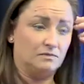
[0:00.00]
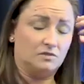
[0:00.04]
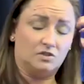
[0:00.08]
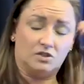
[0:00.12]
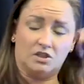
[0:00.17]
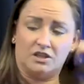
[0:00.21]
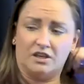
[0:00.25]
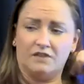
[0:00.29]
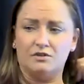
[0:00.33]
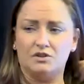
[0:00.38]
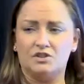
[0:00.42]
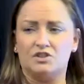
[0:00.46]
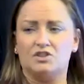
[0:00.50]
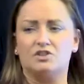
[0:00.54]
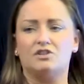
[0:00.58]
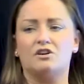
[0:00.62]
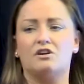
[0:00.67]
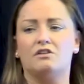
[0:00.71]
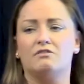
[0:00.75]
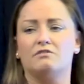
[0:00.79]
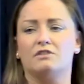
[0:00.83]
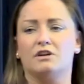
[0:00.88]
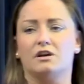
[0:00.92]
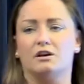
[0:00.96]
So I'll give you a
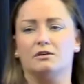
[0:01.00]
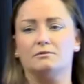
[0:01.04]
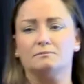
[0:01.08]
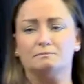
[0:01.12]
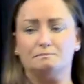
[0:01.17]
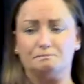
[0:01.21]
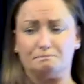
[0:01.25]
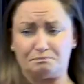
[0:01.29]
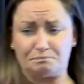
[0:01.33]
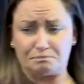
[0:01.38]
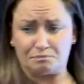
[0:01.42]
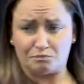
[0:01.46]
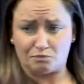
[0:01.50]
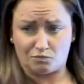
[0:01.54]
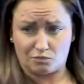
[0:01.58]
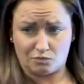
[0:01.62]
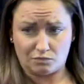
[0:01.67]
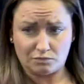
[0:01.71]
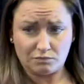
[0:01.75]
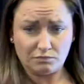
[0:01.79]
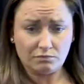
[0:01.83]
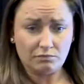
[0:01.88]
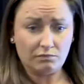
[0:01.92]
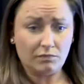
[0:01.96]
scenario.
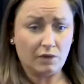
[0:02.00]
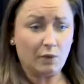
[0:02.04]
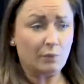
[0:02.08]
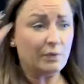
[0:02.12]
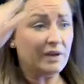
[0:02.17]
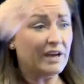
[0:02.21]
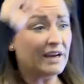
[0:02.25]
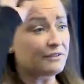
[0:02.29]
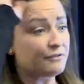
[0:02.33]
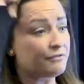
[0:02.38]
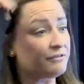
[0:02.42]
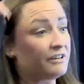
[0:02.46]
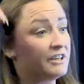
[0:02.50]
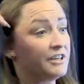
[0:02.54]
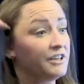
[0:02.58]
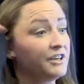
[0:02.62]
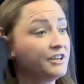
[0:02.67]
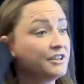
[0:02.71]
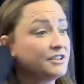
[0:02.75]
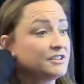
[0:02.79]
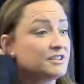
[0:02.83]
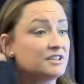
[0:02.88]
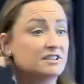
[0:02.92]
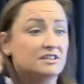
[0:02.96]
We had 3
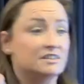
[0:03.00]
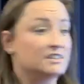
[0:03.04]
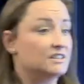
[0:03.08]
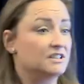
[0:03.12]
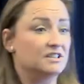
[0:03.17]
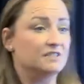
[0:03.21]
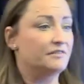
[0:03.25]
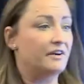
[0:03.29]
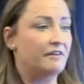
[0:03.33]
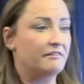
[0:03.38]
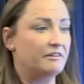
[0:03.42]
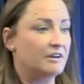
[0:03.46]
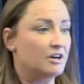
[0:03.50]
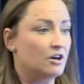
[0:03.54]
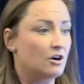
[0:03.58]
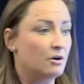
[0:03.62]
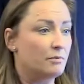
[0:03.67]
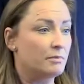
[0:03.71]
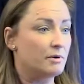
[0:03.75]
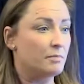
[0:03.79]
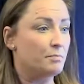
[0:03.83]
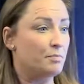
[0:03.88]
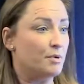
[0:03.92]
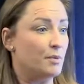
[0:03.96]
nurses. This is very
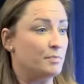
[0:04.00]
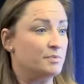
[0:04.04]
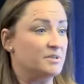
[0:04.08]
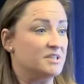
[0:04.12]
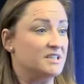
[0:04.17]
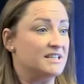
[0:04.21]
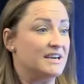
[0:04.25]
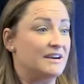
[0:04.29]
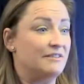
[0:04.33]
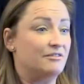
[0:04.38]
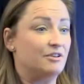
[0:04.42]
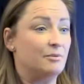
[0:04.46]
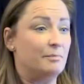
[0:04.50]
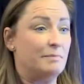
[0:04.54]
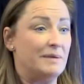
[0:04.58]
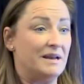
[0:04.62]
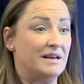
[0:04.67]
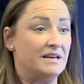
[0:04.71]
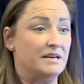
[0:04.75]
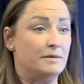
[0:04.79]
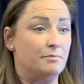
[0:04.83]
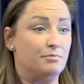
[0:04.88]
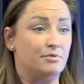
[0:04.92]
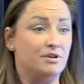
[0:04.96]
common. Property down on
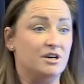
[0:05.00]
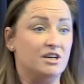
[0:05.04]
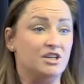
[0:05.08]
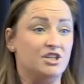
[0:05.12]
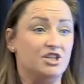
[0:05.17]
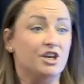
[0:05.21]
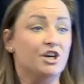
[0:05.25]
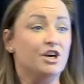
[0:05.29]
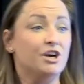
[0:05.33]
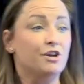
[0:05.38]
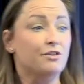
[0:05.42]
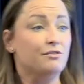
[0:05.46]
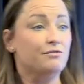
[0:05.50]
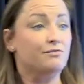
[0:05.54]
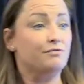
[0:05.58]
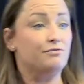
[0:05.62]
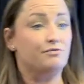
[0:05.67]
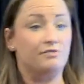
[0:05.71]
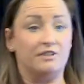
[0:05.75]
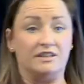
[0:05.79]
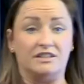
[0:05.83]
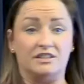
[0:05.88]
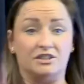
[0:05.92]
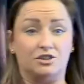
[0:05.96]
Bentley Bridge,
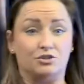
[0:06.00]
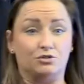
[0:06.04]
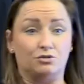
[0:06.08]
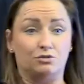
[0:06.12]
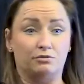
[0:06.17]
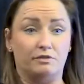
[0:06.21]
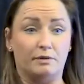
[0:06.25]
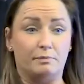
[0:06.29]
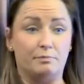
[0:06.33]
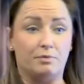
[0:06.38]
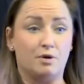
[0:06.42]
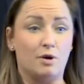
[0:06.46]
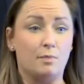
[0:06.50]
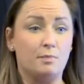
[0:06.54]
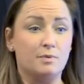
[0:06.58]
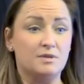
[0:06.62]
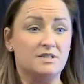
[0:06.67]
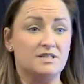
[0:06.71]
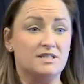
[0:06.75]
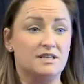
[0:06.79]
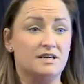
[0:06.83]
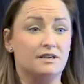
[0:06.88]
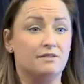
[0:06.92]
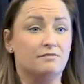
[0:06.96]
3-storey
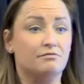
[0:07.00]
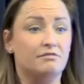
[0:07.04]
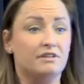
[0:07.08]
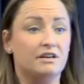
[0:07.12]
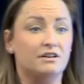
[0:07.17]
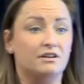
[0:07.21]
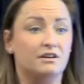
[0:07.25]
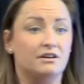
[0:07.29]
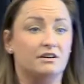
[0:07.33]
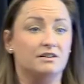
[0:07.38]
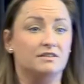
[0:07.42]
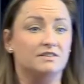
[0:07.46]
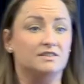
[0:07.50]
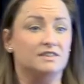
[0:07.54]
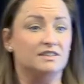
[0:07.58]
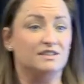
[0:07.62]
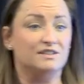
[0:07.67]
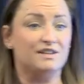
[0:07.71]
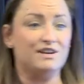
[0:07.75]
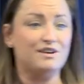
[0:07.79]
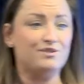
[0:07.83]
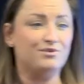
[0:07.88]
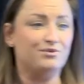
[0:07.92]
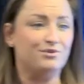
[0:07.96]
property, 3
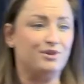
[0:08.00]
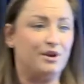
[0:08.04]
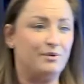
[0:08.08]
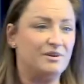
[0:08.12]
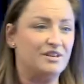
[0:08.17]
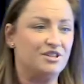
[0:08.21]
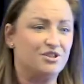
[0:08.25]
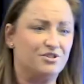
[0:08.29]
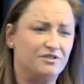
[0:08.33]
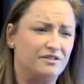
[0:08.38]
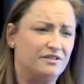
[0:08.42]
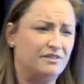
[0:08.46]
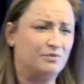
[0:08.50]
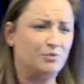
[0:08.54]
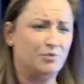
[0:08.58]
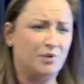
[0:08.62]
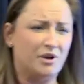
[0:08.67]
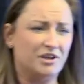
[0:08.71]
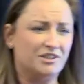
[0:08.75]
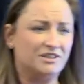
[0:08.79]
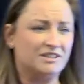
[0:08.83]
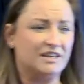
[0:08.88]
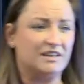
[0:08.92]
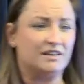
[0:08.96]
nurses. They all know each other,
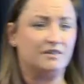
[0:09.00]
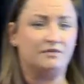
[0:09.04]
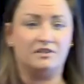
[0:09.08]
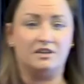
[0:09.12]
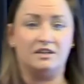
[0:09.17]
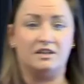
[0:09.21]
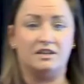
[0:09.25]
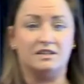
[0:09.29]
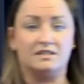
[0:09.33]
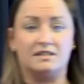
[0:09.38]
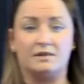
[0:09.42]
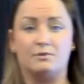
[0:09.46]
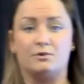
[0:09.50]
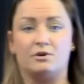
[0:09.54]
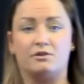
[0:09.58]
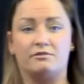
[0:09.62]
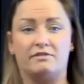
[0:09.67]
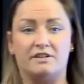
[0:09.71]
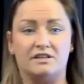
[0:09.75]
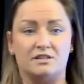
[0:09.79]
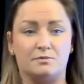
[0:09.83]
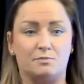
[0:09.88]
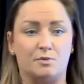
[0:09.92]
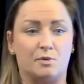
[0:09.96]
work together for years. They want
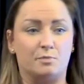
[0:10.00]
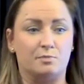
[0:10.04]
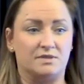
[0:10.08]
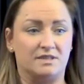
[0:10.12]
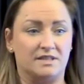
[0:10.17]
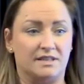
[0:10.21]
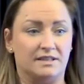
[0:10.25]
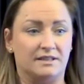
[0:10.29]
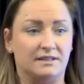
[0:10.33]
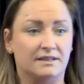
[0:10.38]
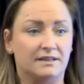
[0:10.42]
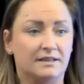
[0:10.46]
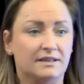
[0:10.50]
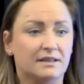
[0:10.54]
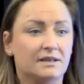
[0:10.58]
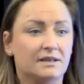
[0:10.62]
to rent a property.